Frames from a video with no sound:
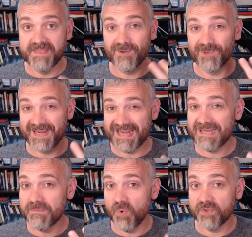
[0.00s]
they were
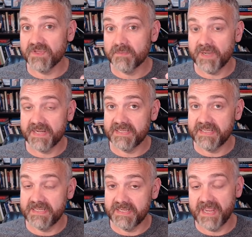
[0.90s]
eating more than their body
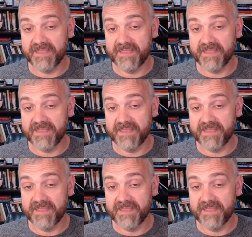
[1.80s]
needed,